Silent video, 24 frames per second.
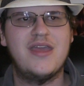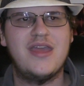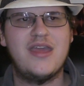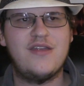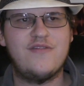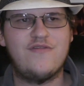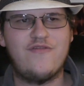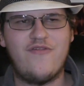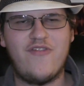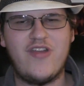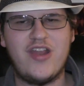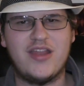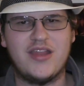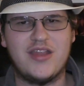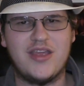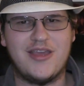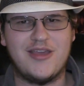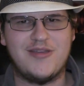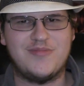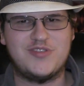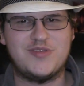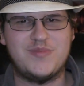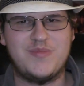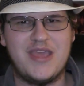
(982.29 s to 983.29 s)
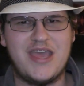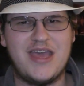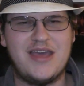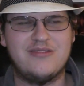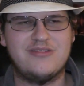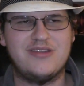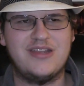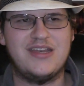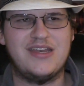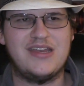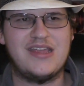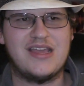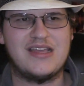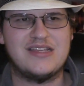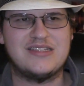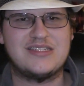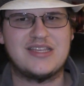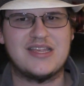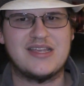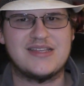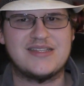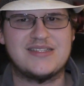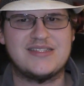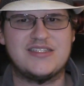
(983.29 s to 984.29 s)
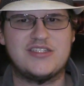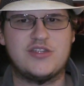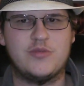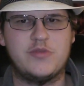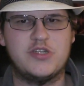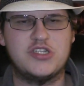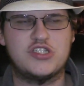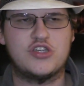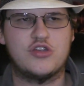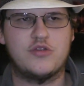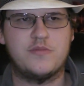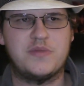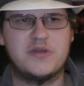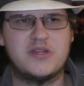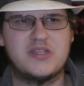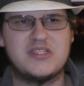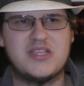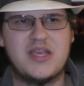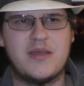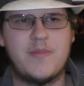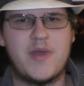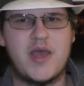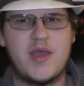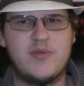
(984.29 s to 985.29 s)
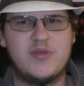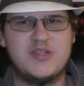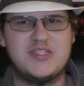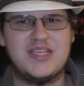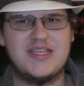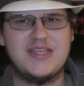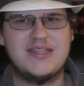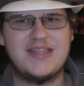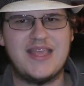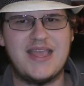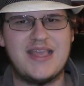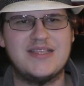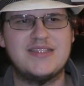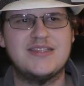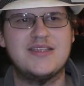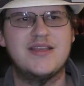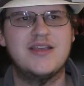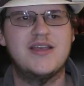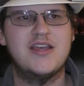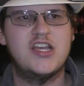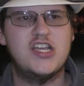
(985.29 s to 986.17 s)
It really helps me out, and you guys get access to a bunch of cool perks that I'm always saying thanks.